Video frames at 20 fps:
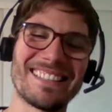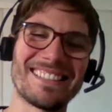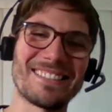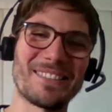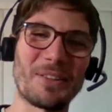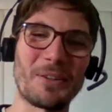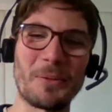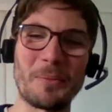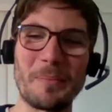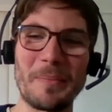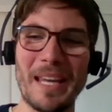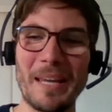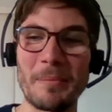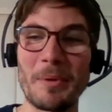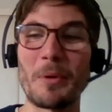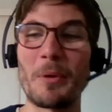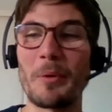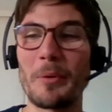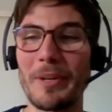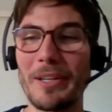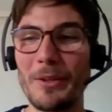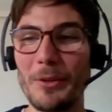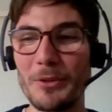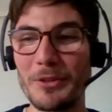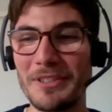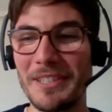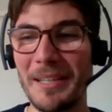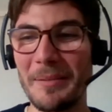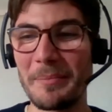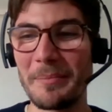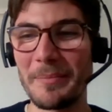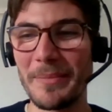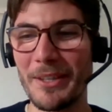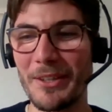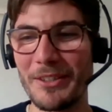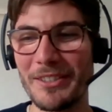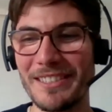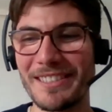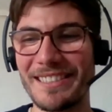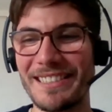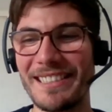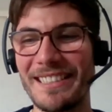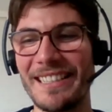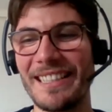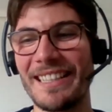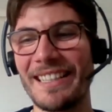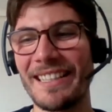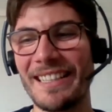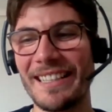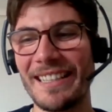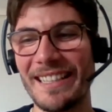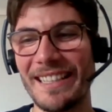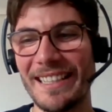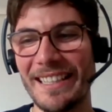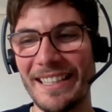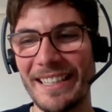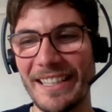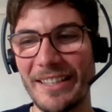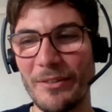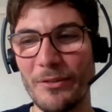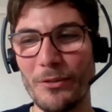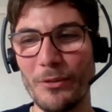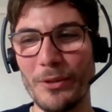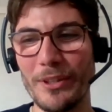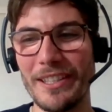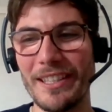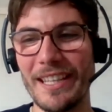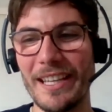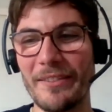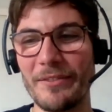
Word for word: So maybe yeah. we will lose them because the if we